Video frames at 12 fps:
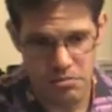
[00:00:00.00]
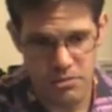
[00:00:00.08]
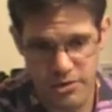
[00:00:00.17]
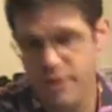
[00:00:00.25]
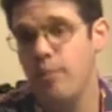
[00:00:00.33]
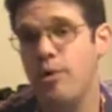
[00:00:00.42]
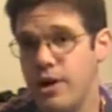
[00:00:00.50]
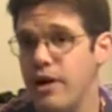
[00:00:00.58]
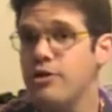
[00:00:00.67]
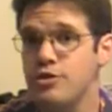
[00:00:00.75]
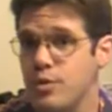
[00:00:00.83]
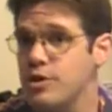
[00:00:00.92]
someone
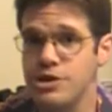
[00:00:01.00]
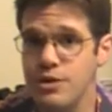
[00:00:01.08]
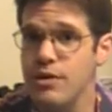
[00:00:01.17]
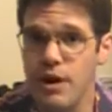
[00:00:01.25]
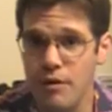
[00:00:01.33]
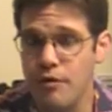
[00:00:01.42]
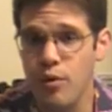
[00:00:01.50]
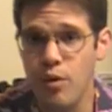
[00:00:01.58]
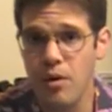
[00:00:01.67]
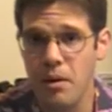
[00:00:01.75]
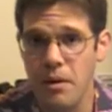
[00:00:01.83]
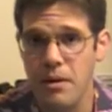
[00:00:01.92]
else wants you there
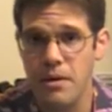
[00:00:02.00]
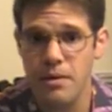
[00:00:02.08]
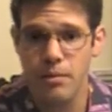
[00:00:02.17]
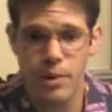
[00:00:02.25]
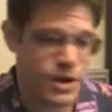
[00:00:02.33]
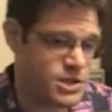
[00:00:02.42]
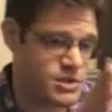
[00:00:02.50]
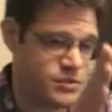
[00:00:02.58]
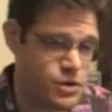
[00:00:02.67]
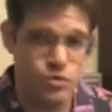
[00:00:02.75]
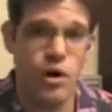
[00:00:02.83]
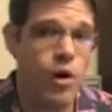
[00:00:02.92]
for, because if
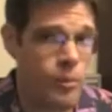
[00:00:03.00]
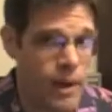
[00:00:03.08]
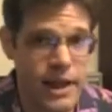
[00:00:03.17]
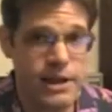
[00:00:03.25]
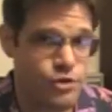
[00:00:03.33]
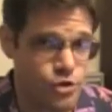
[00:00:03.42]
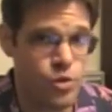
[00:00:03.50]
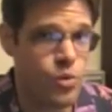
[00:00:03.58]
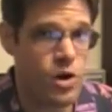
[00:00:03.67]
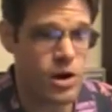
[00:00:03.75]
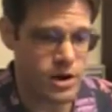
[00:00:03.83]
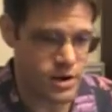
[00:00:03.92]
you don't make it to
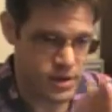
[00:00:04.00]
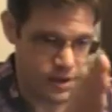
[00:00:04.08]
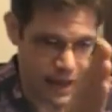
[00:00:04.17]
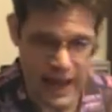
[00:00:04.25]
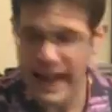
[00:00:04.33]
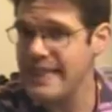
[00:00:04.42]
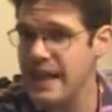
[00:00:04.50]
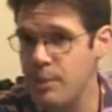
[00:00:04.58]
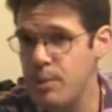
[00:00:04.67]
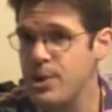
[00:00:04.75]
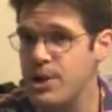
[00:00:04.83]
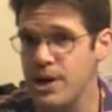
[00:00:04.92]
work at that
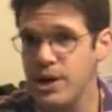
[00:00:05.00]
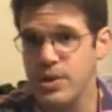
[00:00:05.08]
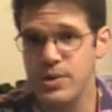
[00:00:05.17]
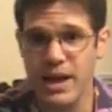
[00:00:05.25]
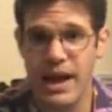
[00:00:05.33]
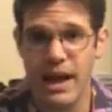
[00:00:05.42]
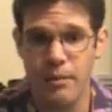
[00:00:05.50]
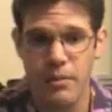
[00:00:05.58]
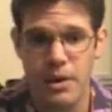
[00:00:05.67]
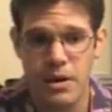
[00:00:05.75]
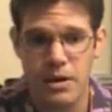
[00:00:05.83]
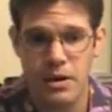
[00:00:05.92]
particular time,
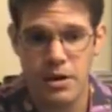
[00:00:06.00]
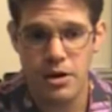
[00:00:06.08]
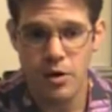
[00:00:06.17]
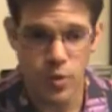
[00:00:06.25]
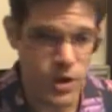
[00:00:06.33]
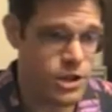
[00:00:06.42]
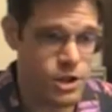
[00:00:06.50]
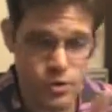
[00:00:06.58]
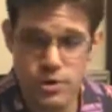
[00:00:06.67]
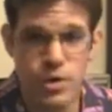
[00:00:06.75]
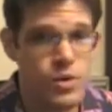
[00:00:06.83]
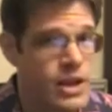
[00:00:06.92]
when you
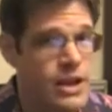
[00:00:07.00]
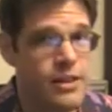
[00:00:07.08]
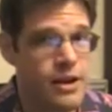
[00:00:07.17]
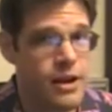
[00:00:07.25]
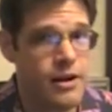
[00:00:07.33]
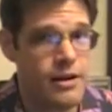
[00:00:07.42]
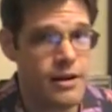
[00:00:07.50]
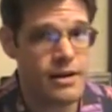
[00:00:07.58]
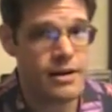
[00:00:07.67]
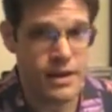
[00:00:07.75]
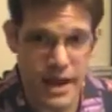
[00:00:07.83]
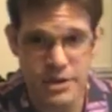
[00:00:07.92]
do get there,
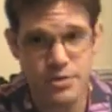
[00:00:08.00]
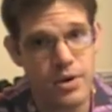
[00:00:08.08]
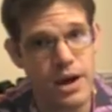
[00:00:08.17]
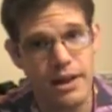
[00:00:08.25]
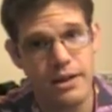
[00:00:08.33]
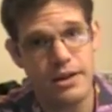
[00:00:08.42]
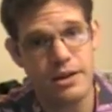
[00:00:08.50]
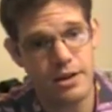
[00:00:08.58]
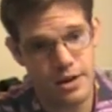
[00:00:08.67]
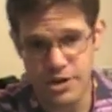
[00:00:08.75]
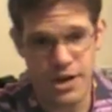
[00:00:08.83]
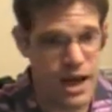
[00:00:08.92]
guess what?
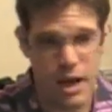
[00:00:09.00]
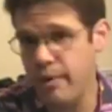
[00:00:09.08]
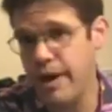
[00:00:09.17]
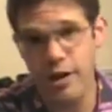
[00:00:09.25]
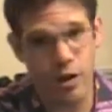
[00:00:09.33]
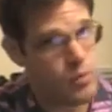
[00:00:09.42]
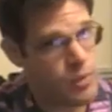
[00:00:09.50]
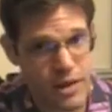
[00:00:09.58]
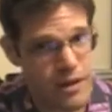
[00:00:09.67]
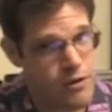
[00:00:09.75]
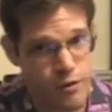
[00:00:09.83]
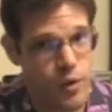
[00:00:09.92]
Your job ain't going to be
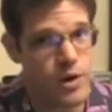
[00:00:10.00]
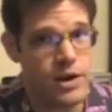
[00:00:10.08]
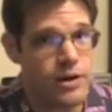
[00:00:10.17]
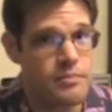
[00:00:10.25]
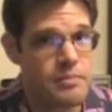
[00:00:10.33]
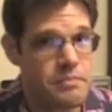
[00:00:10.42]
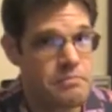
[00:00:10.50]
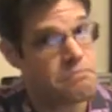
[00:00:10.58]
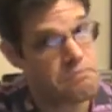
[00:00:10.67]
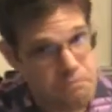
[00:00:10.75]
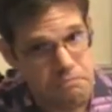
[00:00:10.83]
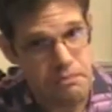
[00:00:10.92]
there for you.
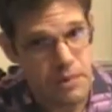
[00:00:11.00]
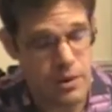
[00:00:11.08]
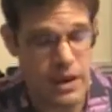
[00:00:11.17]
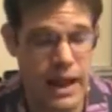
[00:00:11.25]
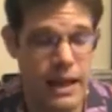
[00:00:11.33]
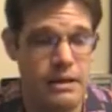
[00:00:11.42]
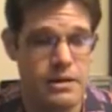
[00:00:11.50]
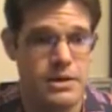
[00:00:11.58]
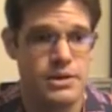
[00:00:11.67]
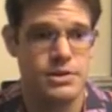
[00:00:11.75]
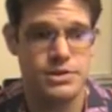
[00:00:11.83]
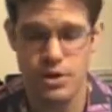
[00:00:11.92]
Okay?
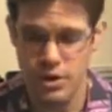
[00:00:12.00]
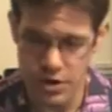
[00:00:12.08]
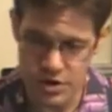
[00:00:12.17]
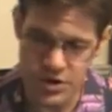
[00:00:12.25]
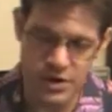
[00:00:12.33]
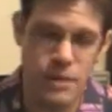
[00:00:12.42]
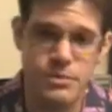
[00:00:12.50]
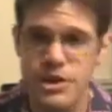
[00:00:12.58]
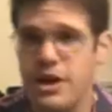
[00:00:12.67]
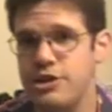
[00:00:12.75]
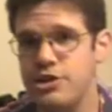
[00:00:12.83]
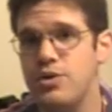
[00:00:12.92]
So you're
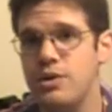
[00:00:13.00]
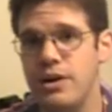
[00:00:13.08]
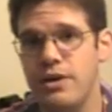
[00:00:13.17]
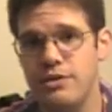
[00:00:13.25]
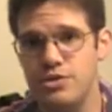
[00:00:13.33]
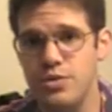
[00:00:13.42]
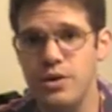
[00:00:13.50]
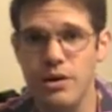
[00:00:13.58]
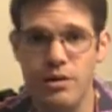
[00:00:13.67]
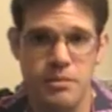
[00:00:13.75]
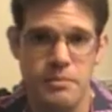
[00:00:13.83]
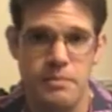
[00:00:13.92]
subject to another's will.